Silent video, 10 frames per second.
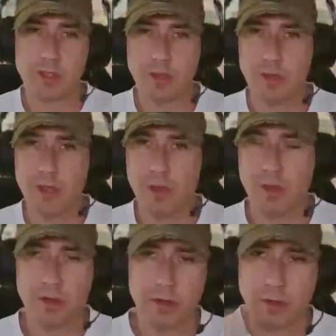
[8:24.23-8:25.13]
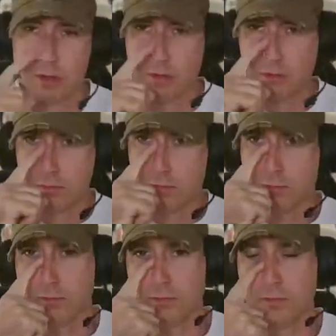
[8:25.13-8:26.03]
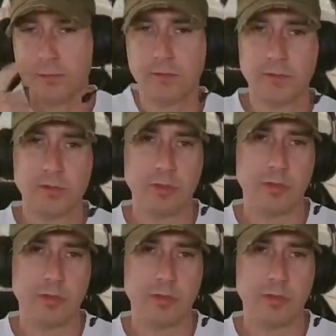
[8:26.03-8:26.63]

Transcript: going to be harder for